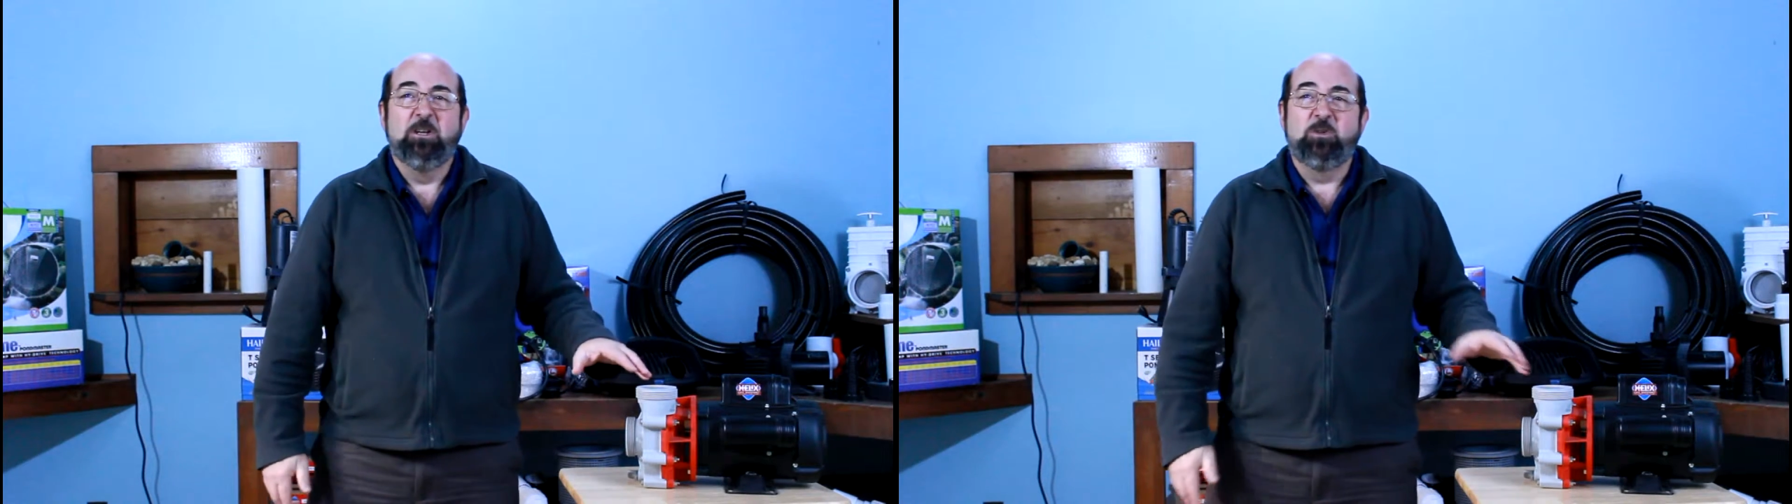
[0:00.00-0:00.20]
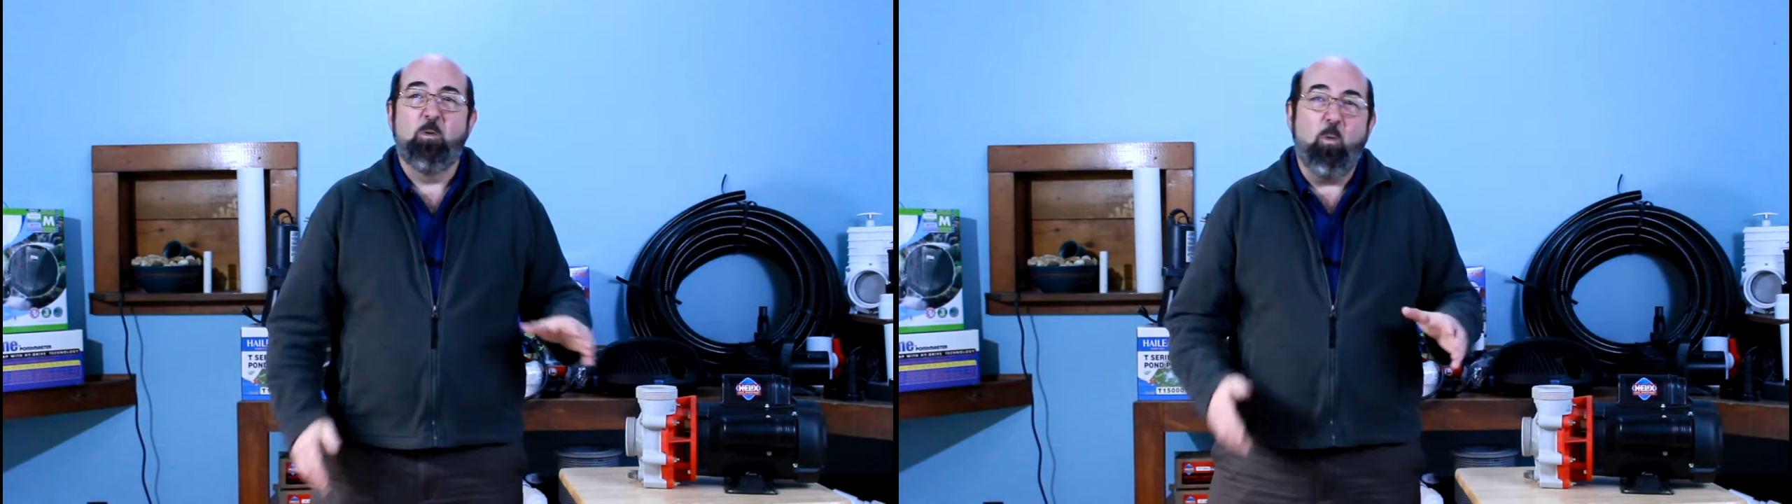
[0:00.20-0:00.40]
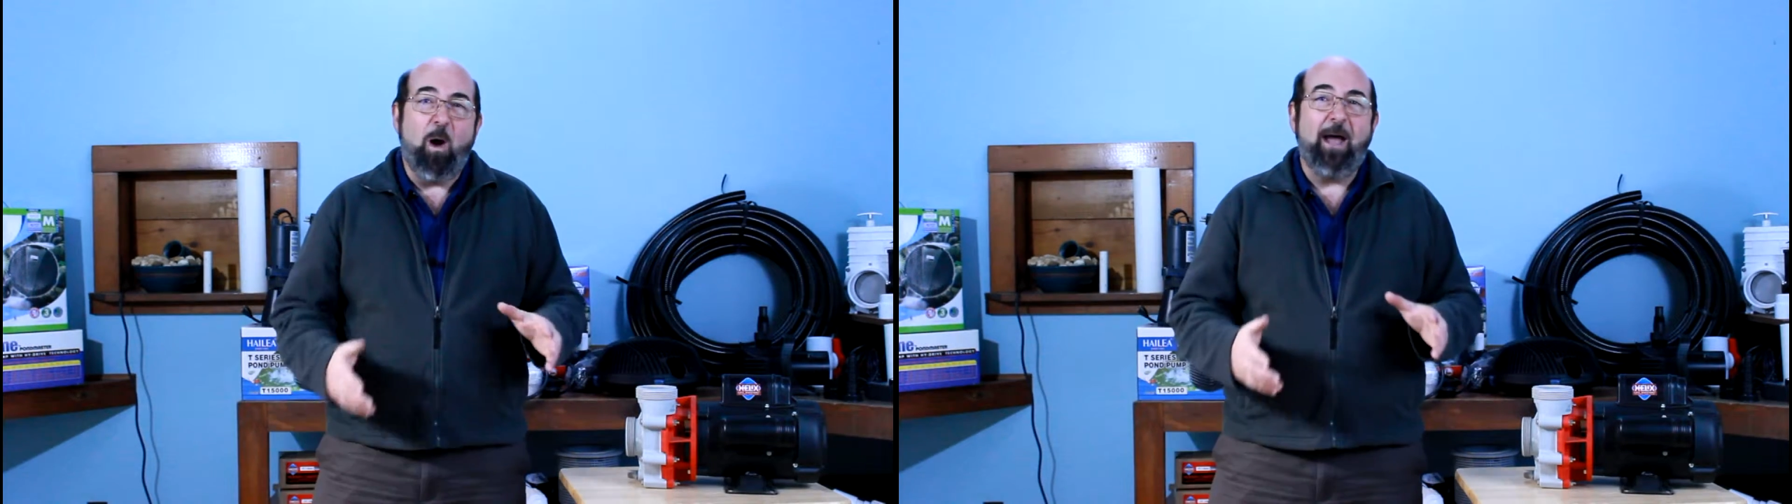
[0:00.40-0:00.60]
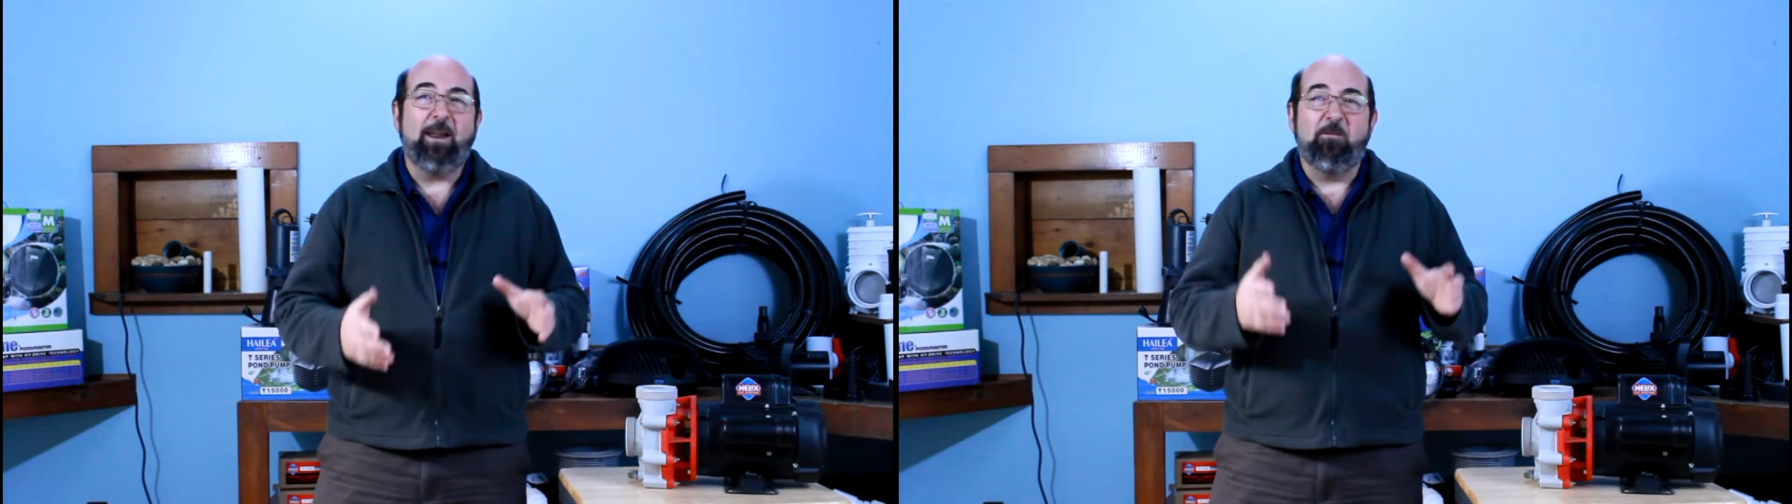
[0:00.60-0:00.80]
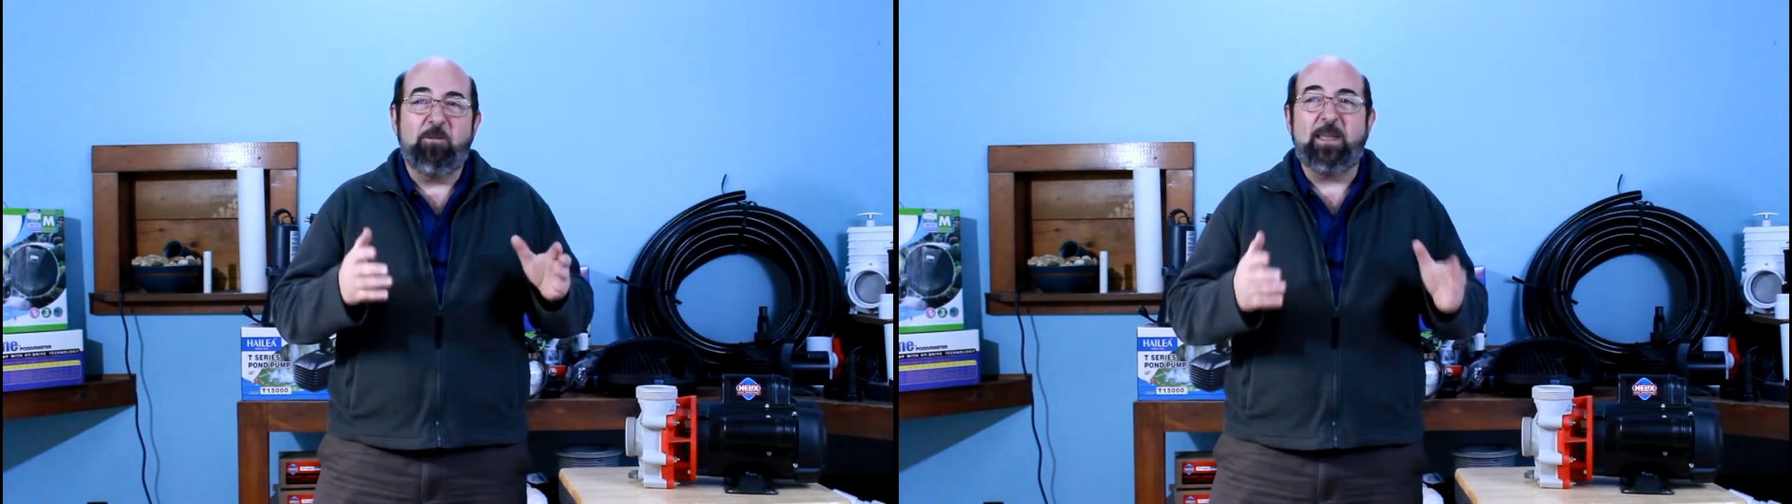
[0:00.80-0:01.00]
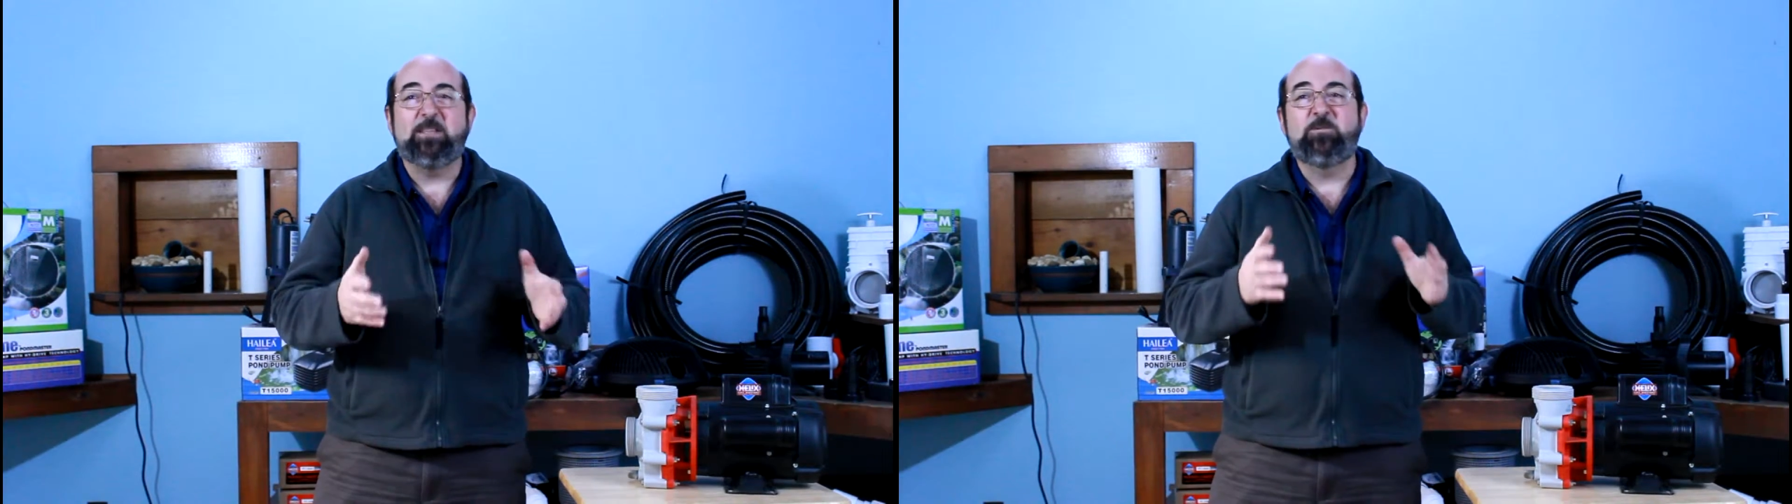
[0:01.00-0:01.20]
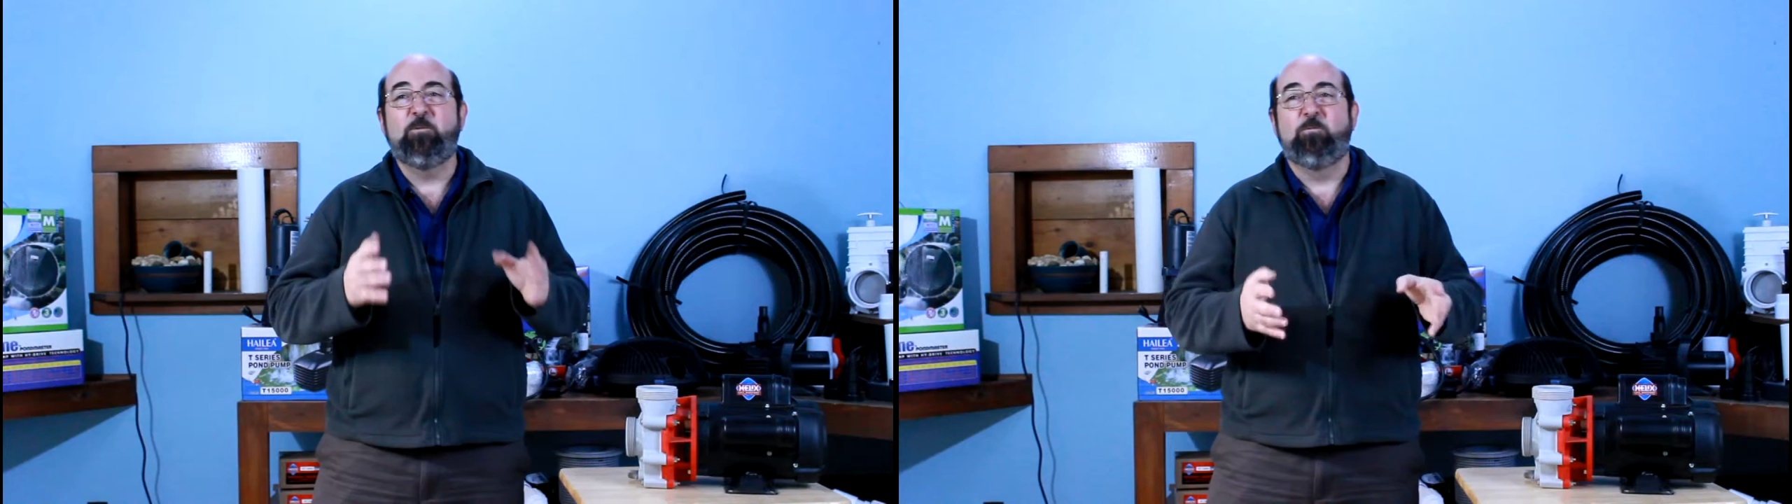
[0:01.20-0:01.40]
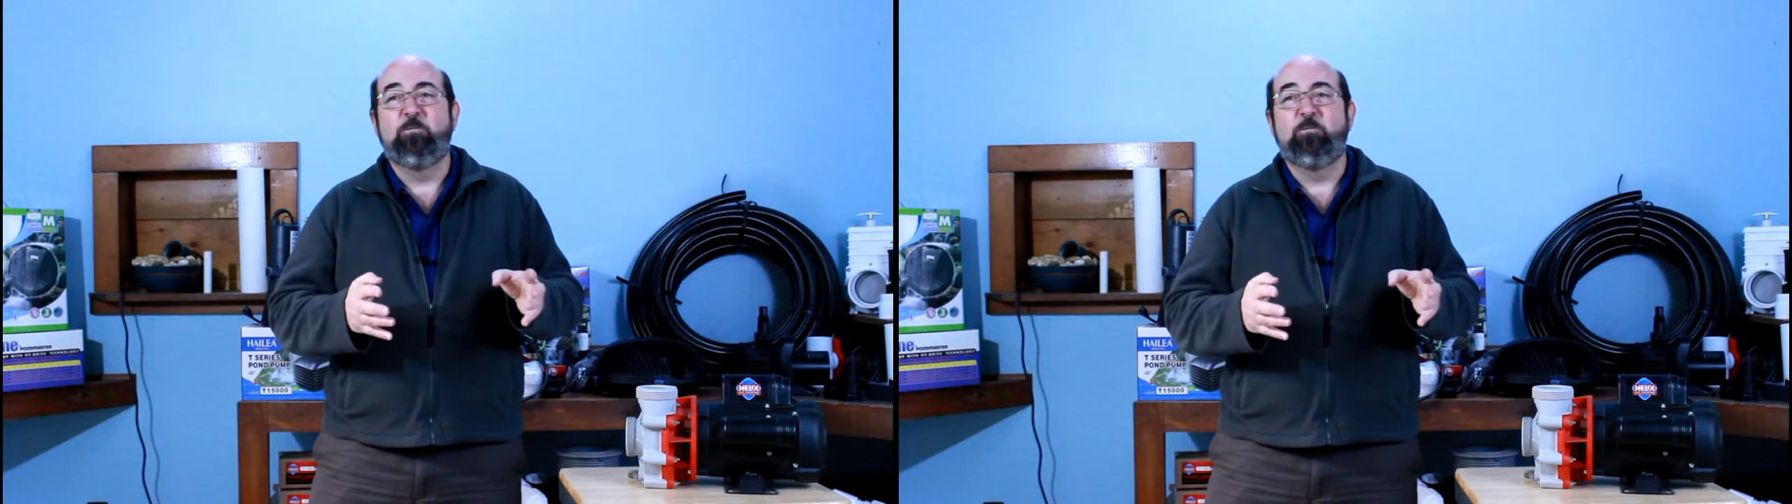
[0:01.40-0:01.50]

to one of these